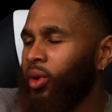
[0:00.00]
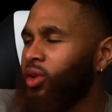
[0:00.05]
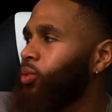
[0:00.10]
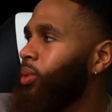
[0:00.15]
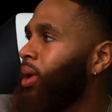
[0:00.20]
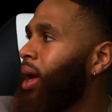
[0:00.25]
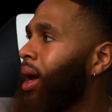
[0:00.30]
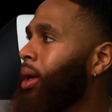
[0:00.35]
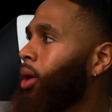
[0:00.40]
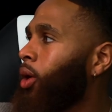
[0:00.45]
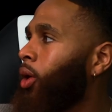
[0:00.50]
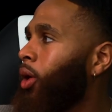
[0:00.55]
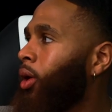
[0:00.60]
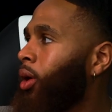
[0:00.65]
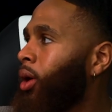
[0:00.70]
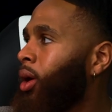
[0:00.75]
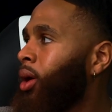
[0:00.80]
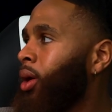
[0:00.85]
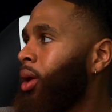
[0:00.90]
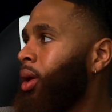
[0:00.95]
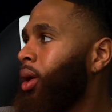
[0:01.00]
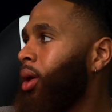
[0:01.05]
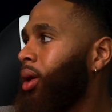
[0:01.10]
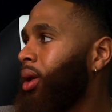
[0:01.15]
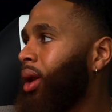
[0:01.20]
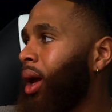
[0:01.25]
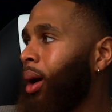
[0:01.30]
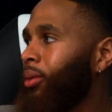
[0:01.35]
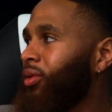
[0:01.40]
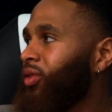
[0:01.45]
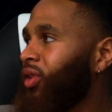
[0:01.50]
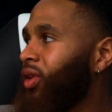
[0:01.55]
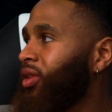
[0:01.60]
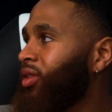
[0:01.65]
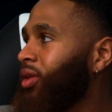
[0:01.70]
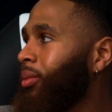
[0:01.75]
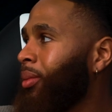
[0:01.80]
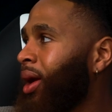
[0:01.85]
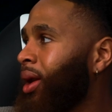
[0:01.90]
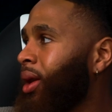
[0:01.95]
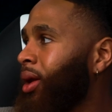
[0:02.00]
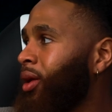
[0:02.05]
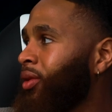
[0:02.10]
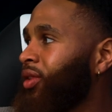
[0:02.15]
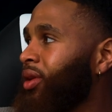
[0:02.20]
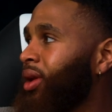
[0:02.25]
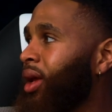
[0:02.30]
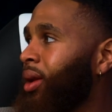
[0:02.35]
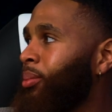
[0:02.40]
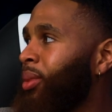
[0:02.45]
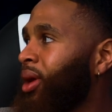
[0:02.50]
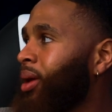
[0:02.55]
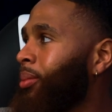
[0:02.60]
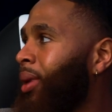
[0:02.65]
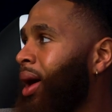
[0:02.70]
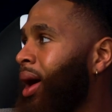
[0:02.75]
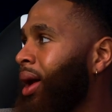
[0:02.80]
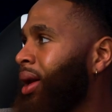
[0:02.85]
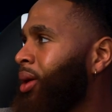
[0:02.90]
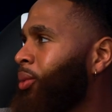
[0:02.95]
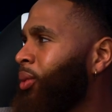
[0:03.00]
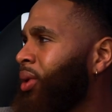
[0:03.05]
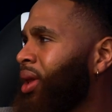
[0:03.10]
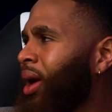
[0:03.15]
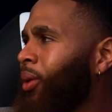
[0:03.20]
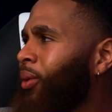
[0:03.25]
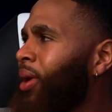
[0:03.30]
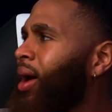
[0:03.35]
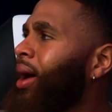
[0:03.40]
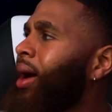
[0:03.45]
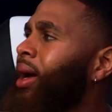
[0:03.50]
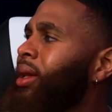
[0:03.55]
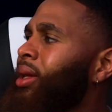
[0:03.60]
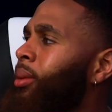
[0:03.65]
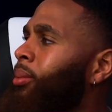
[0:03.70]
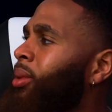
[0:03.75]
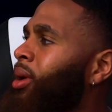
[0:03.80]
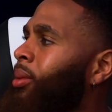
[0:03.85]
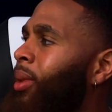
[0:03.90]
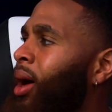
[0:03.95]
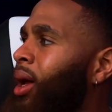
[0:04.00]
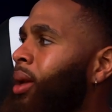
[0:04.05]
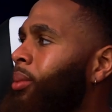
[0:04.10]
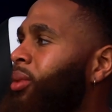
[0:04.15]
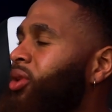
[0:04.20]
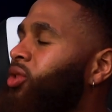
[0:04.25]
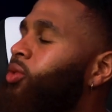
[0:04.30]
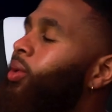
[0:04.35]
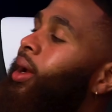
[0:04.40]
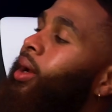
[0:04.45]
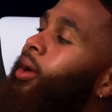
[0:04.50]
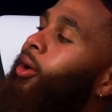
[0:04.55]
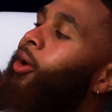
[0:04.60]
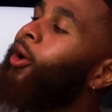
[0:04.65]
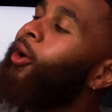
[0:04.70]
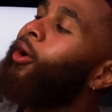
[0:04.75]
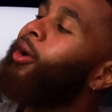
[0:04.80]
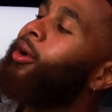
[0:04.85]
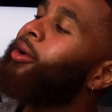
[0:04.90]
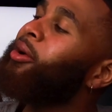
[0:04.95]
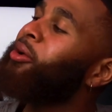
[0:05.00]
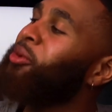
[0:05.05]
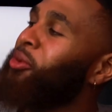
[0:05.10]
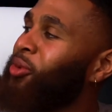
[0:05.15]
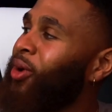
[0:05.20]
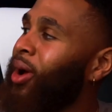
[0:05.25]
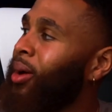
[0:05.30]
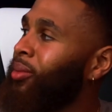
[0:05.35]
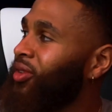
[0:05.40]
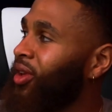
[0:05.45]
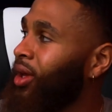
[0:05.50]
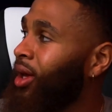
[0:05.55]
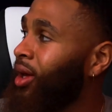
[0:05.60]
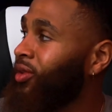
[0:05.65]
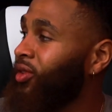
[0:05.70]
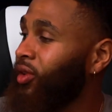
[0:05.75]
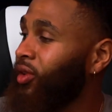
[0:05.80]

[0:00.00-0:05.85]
wish we had a car. Now we seeing somebody else in that big body and we like, well, I ain't got that big body, but you got a car though. You know what I'm saying?